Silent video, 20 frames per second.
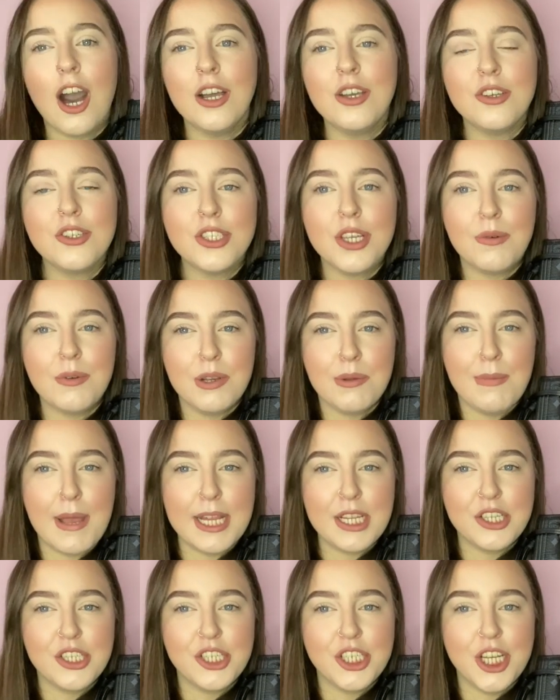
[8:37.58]
also want to
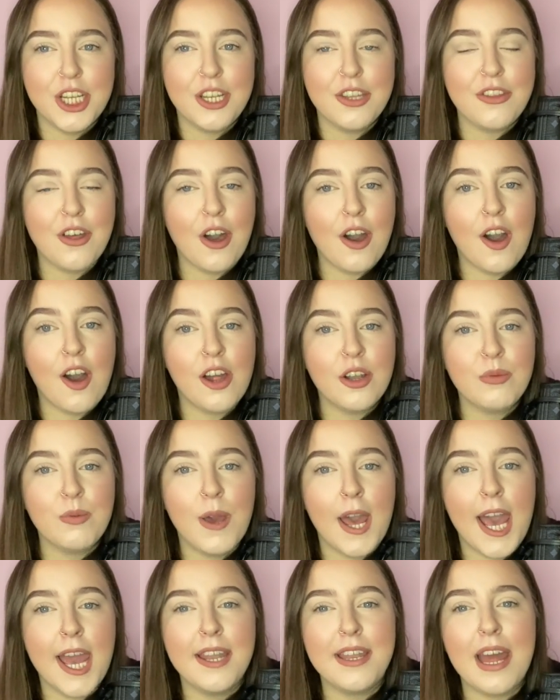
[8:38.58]
mention the
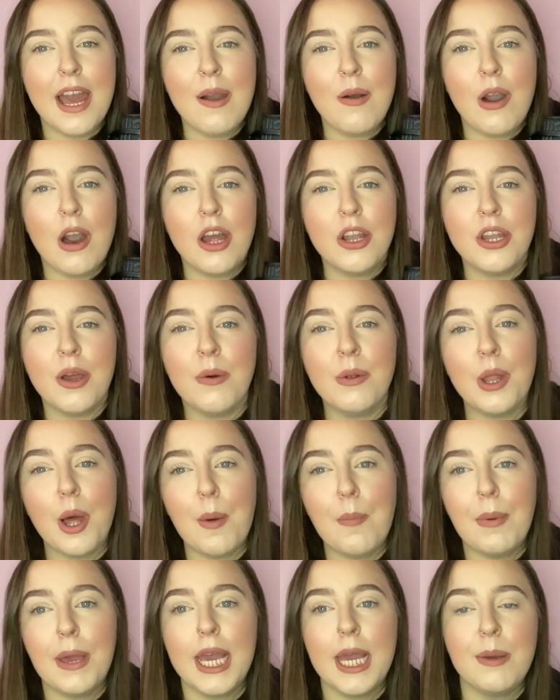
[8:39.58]
hardware. Now, I know a lot
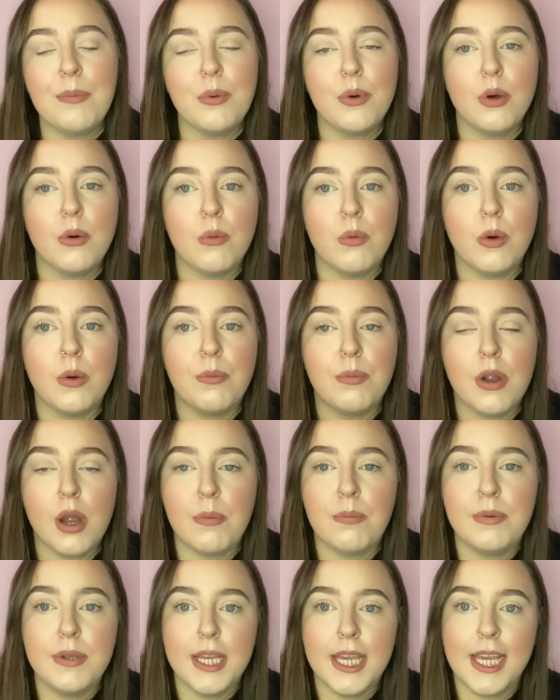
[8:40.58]
of people will
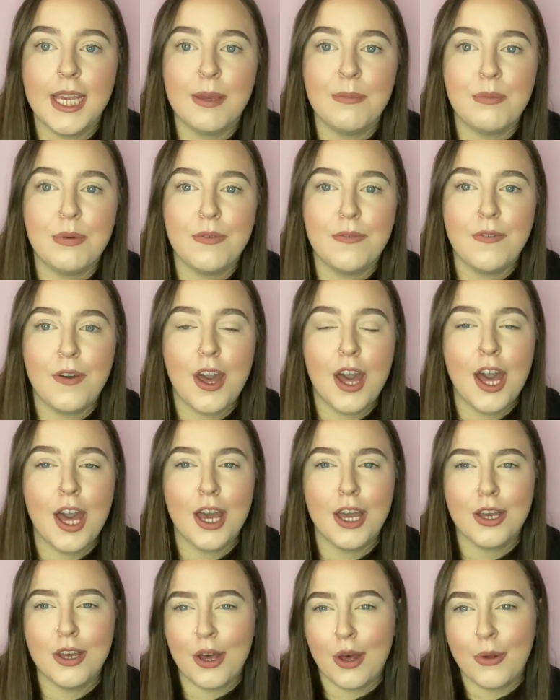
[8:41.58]
probably prefer
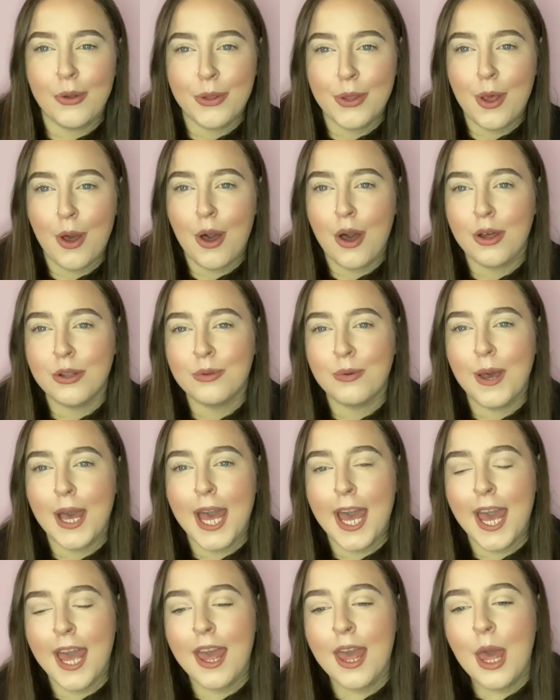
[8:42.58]
gold
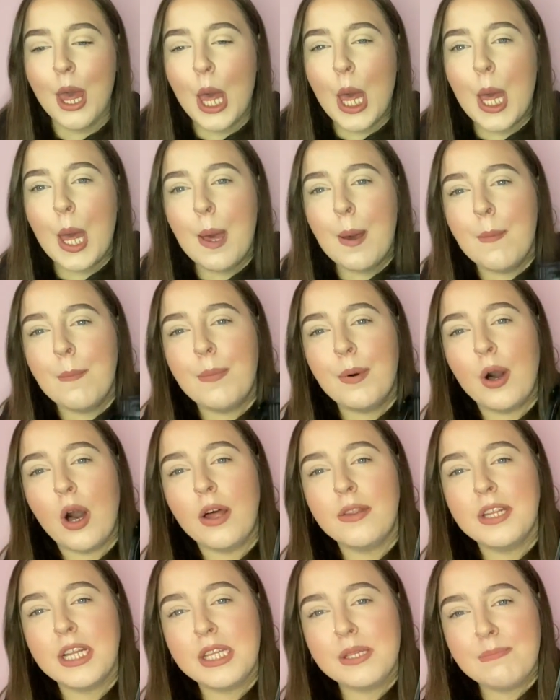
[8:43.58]
hardware, but
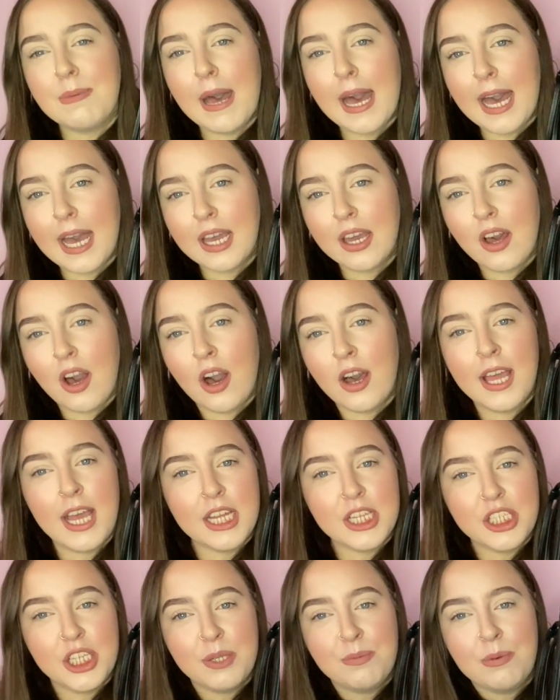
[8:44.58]
on this bag, I
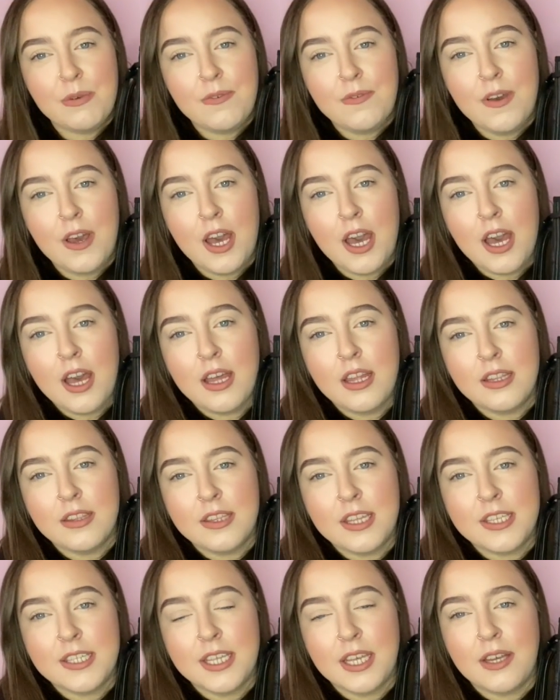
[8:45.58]
actually prefer
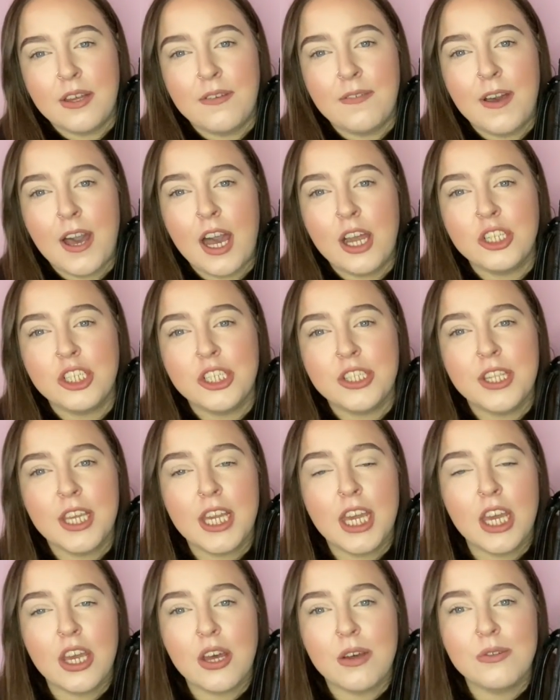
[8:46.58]
the silver. I just
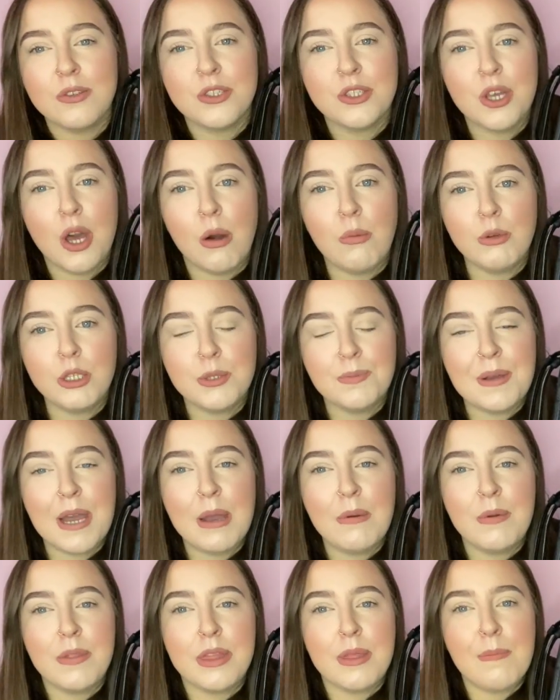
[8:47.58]
think it goes so much
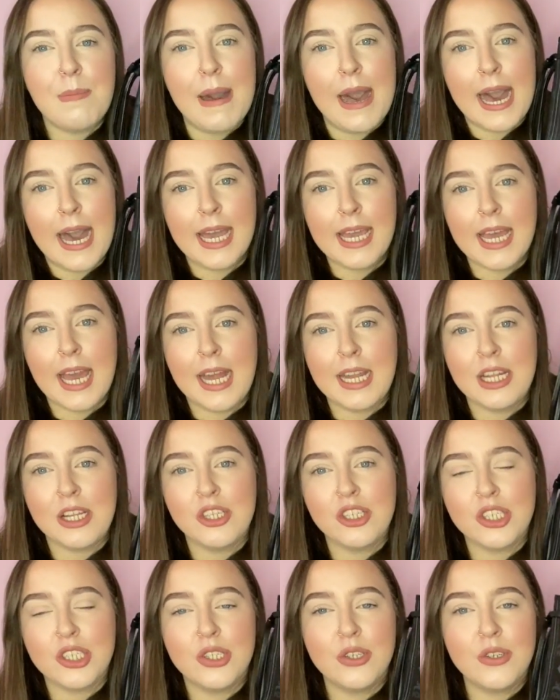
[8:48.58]
better with the bag, and
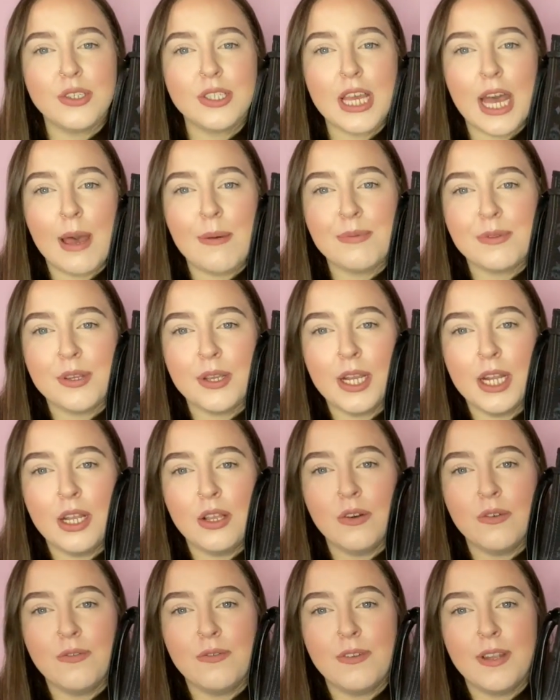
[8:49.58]
it just looks absolutely
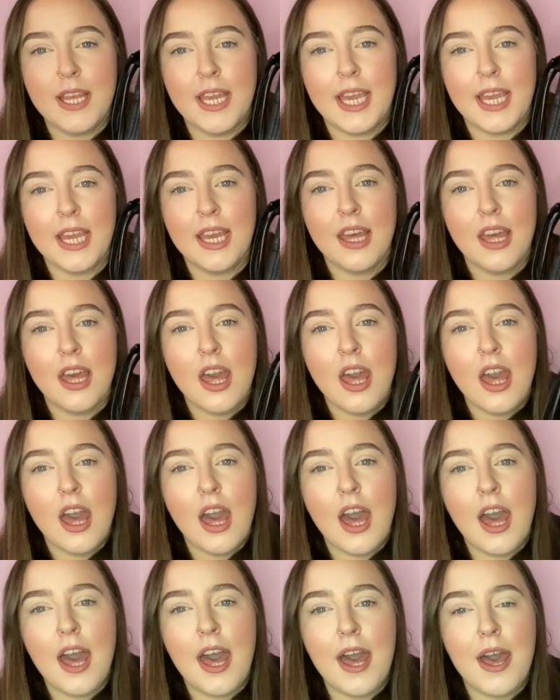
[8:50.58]
lovely.
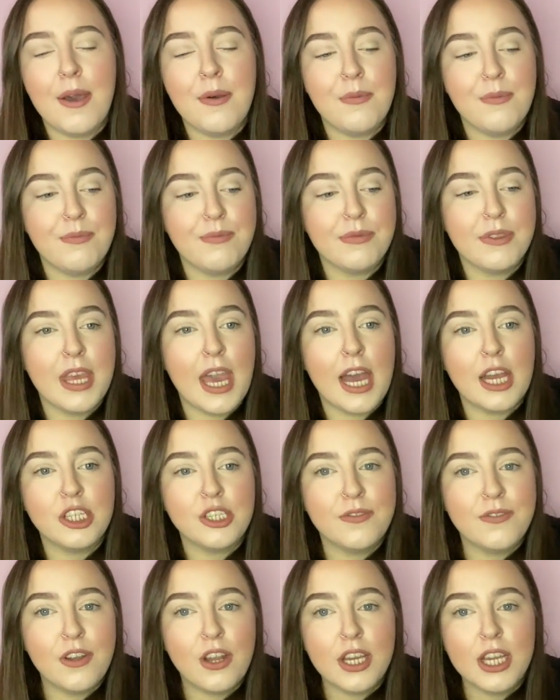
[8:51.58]
Yeah, I
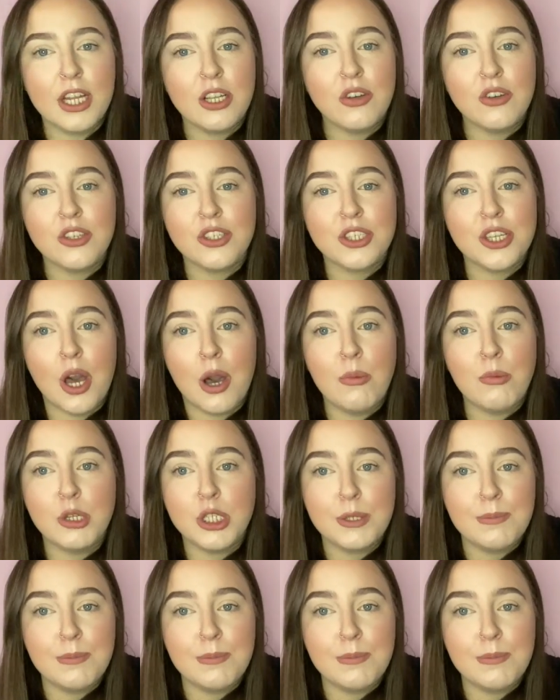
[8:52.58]
just feel like it looks so much